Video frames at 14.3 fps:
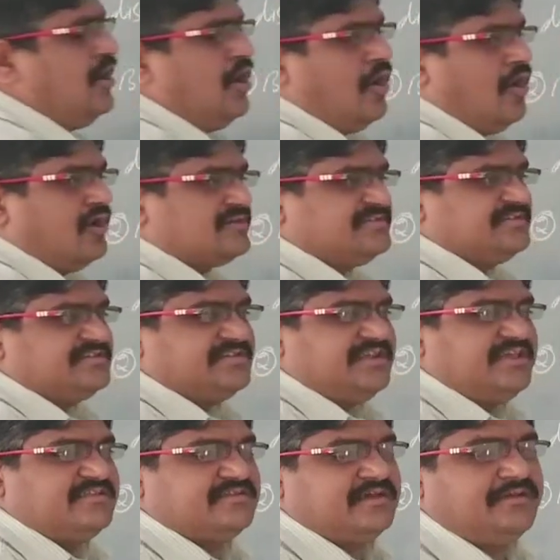oxygen
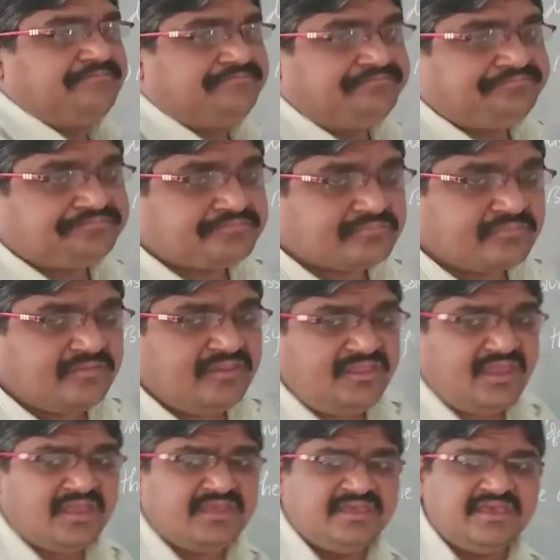is
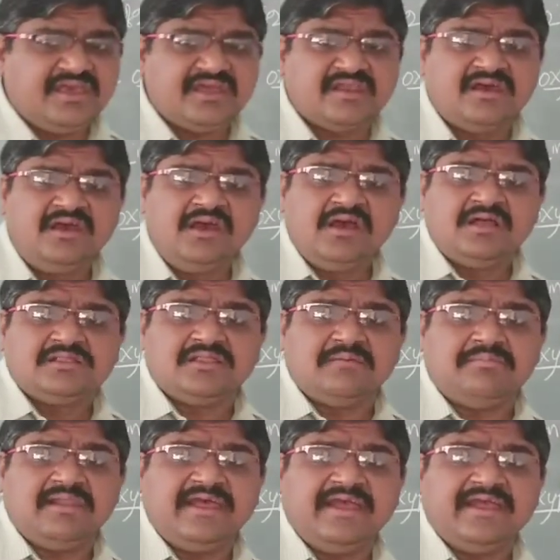here the
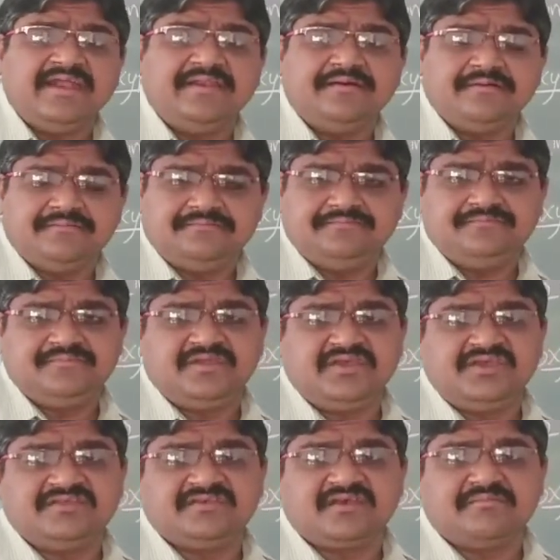blood
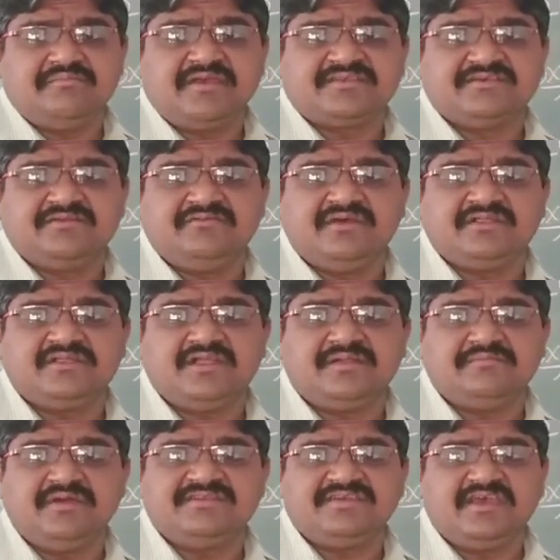is mixed with, that
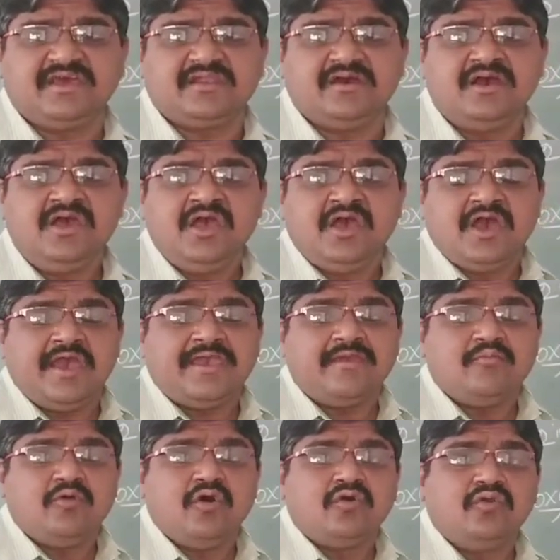means here a
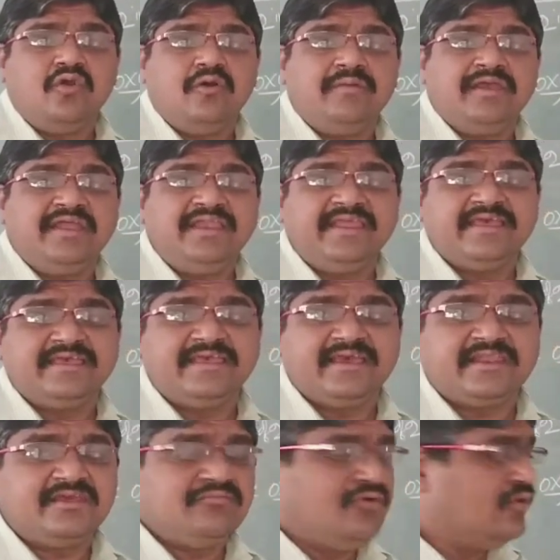hemoglobin,
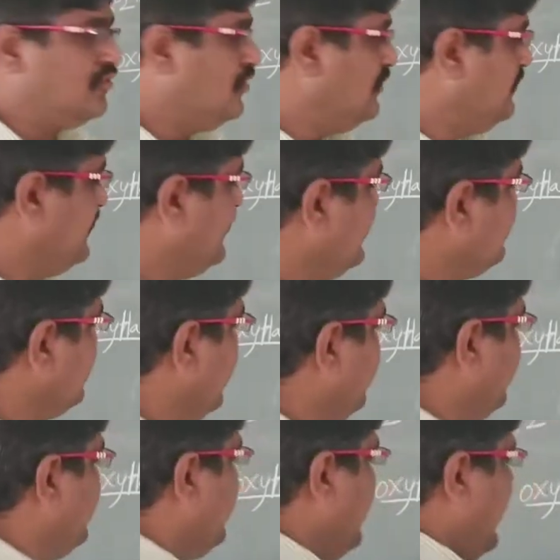here hemoglobin is
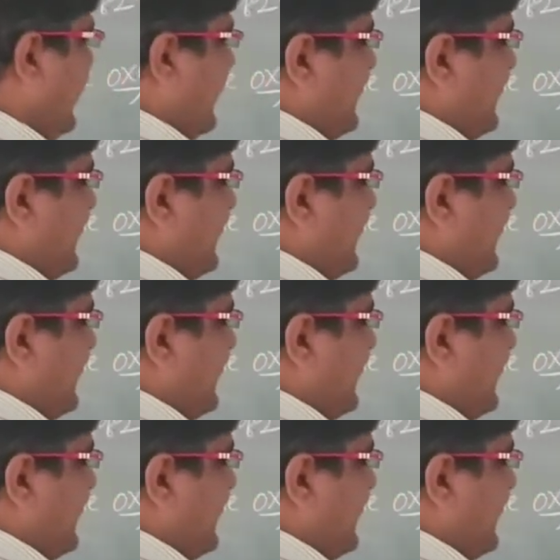an a